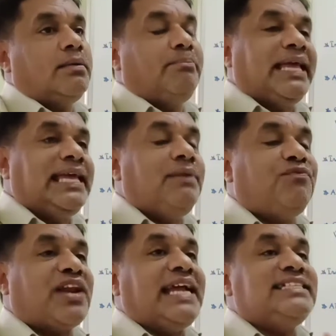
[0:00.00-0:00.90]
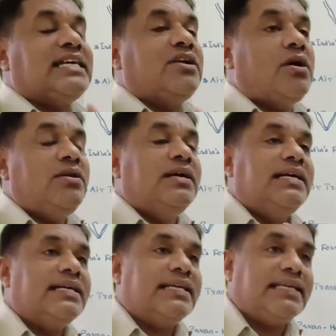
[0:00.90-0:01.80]
mail, freights and all,
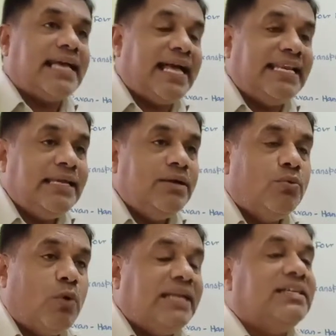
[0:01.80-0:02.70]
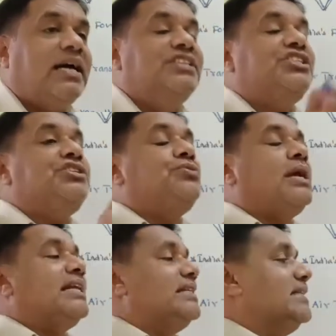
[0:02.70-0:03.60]
carry one country to
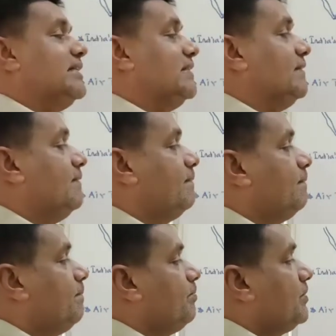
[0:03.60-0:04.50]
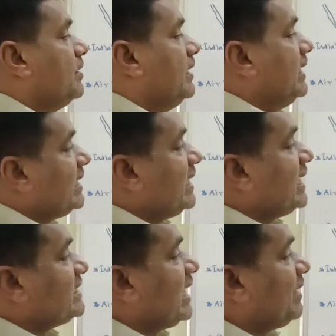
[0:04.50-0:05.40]
another.
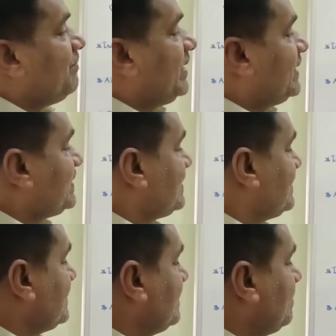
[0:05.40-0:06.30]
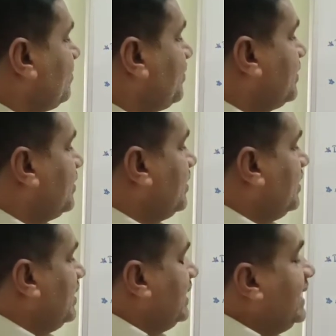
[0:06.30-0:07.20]
International airways.
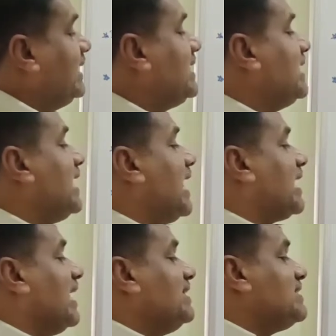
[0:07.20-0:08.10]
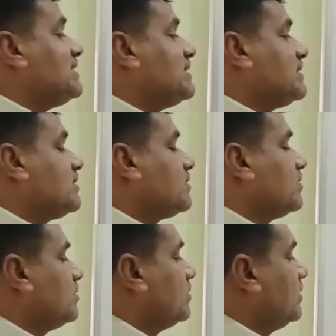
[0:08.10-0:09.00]
Indian Airlines
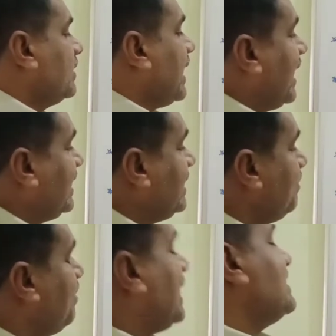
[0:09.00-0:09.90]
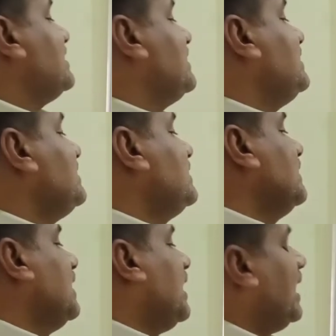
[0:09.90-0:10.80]
carry passengers
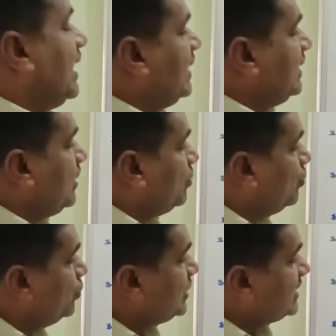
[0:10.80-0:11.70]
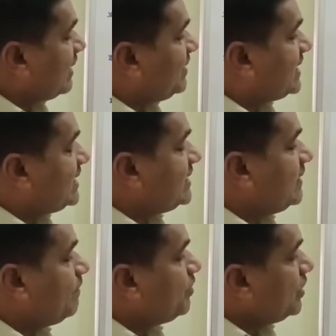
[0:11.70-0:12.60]
and goods and services
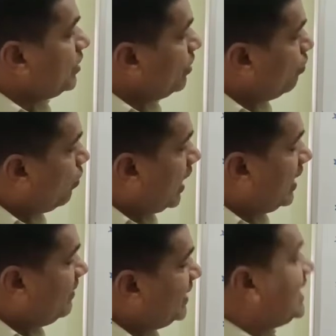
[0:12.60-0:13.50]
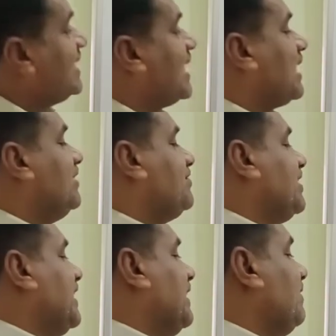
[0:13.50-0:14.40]
within a
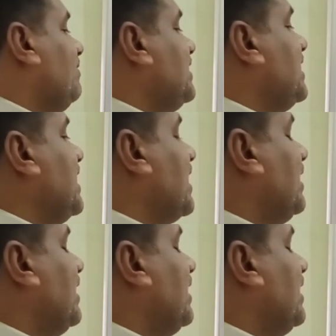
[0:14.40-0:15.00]
country. Within a